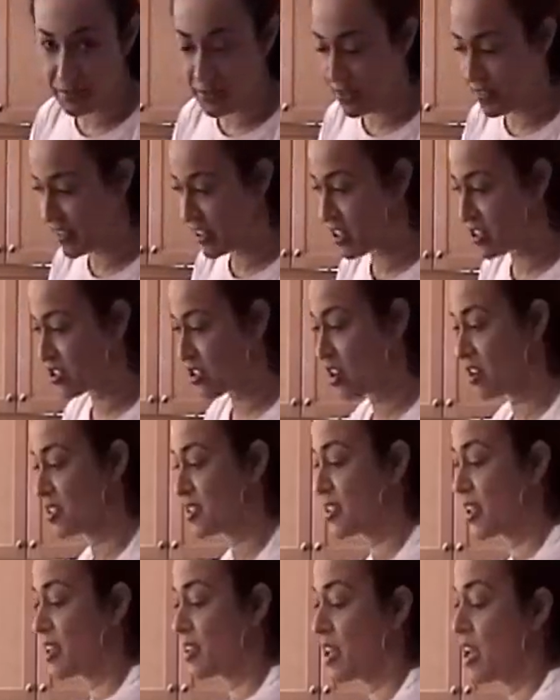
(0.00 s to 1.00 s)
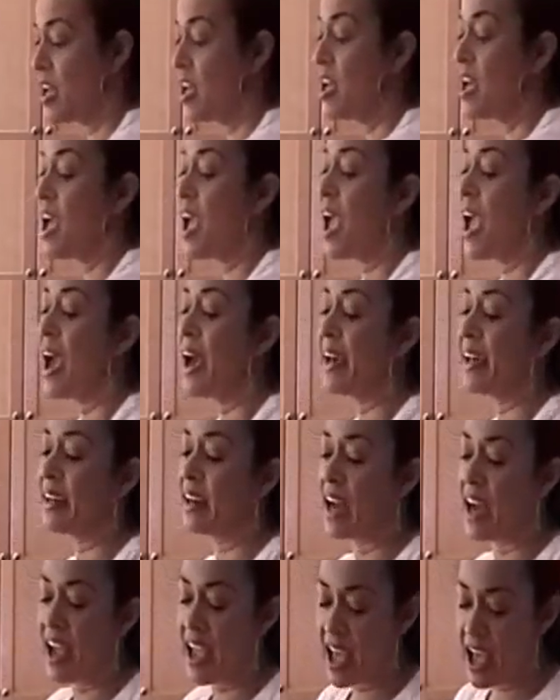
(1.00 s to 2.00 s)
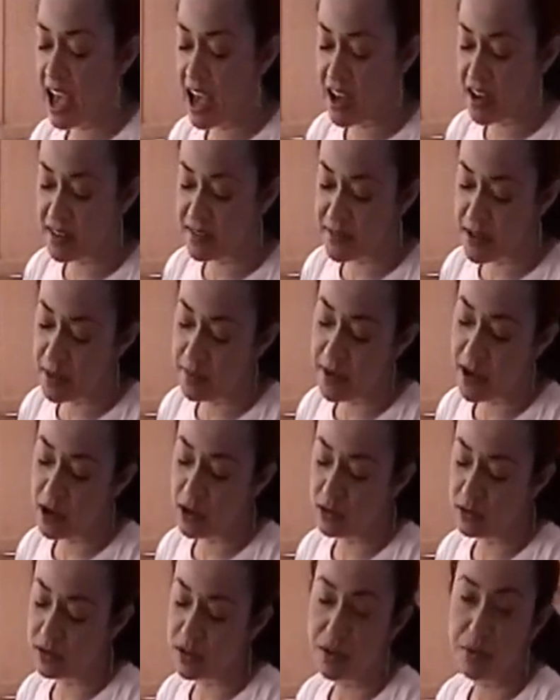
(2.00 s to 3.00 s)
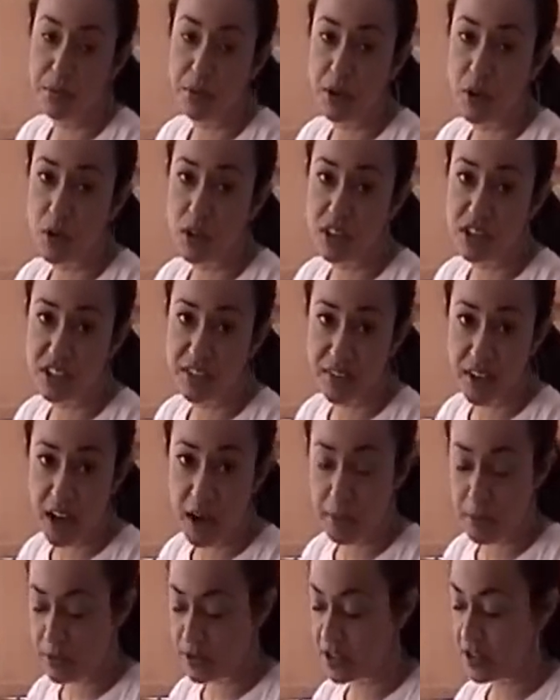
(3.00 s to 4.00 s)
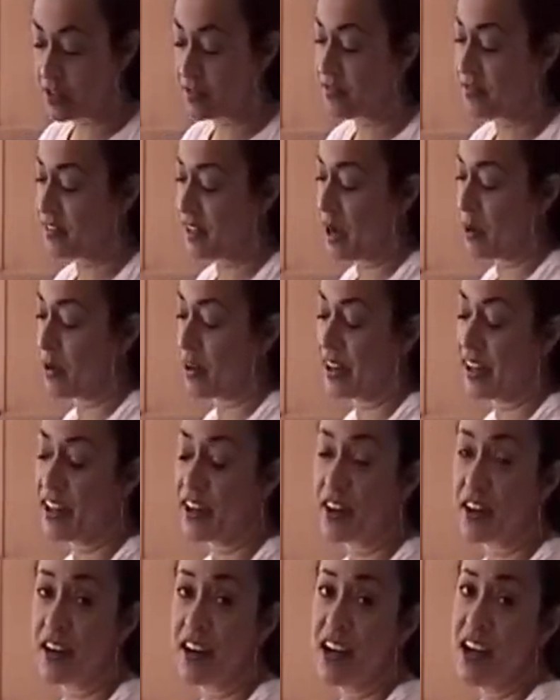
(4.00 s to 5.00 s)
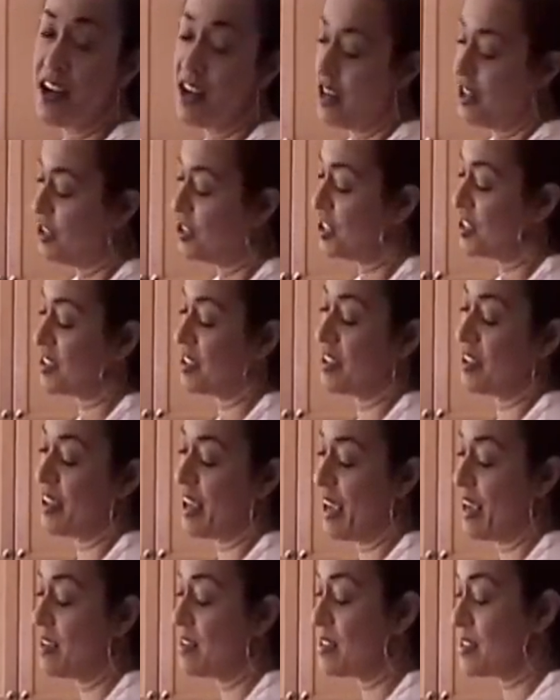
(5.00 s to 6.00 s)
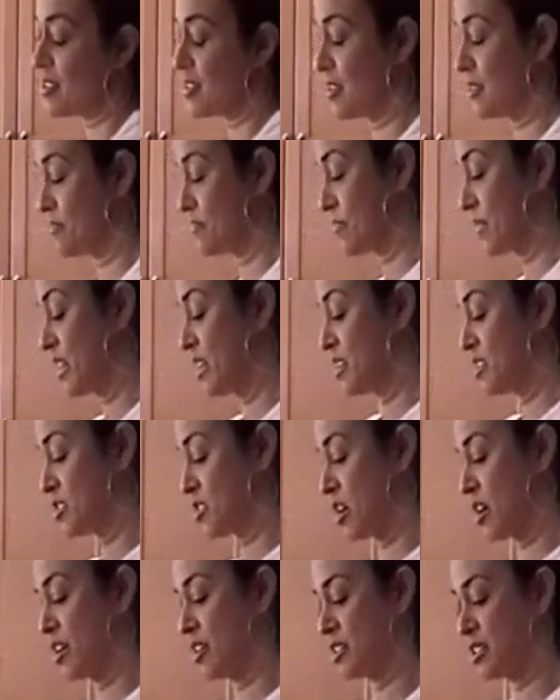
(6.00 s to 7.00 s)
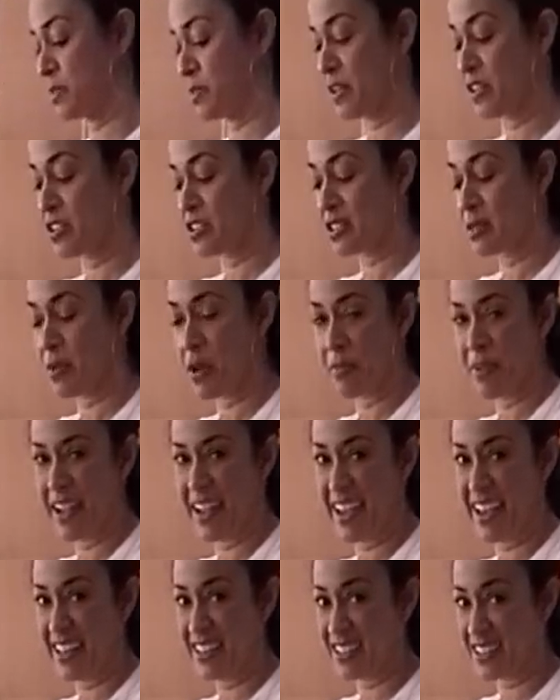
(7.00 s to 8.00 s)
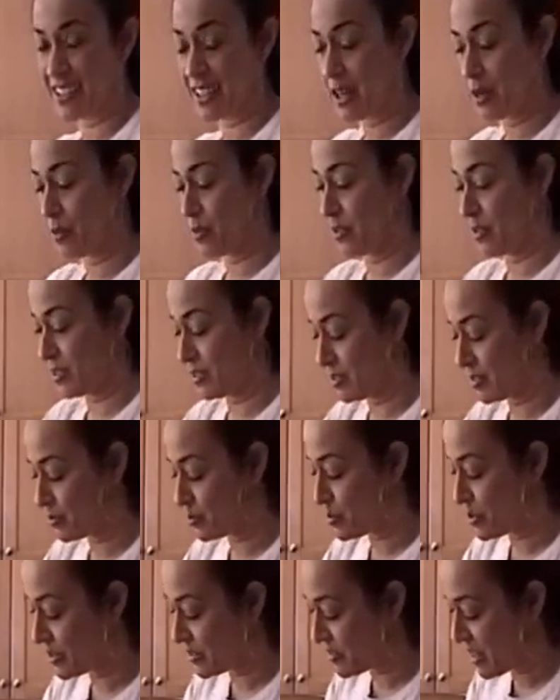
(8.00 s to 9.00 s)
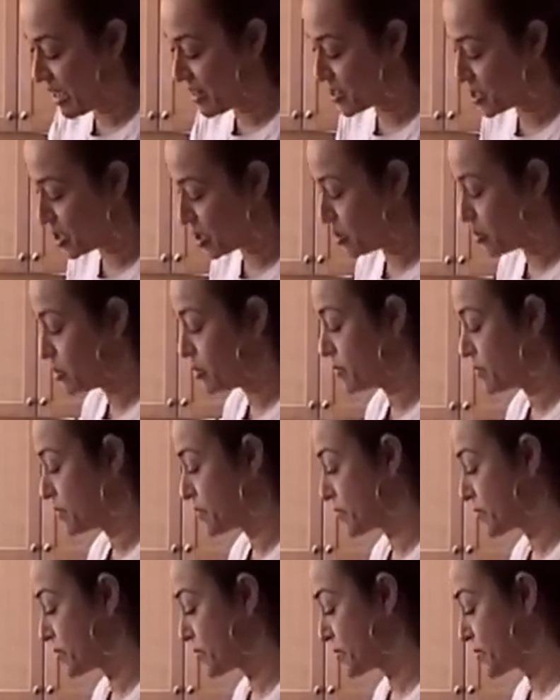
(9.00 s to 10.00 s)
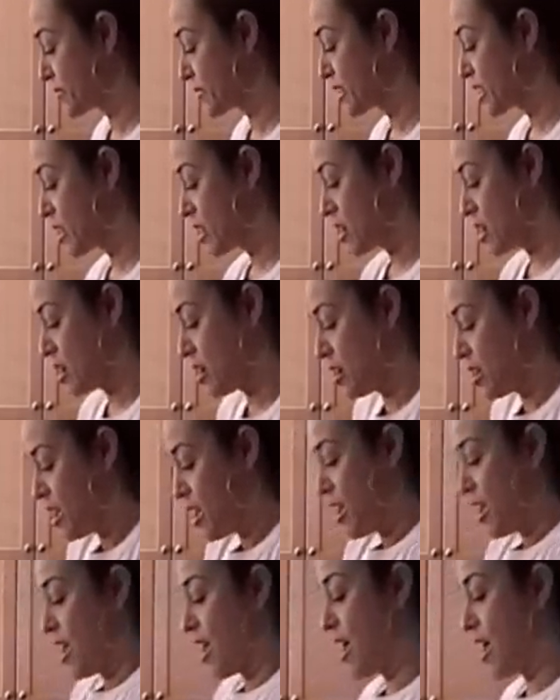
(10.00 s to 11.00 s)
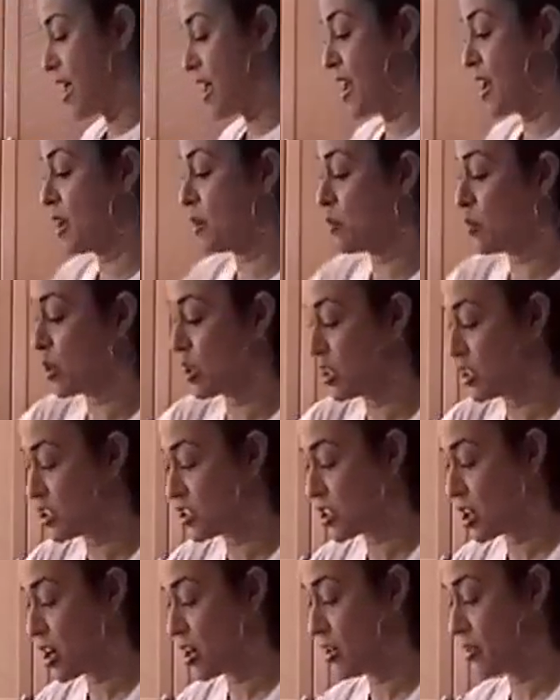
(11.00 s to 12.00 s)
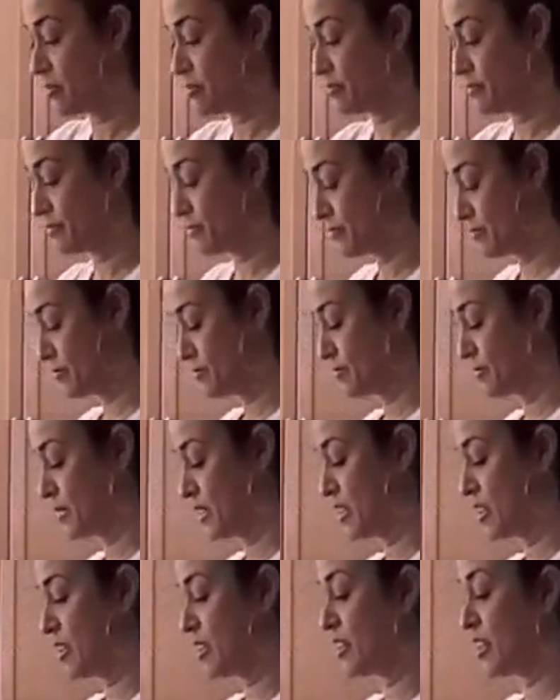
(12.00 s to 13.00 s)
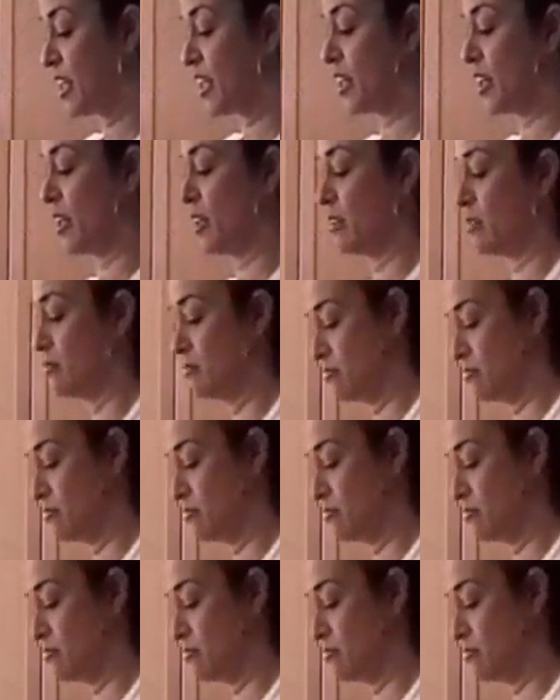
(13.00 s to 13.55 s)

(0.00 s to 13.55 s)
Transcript: my fingers are all stuck, and I have about 3/4 of a cup reserved flour here just in case. So I sprinkle some on my hands to get rid of that dough. And we're going to start kneading.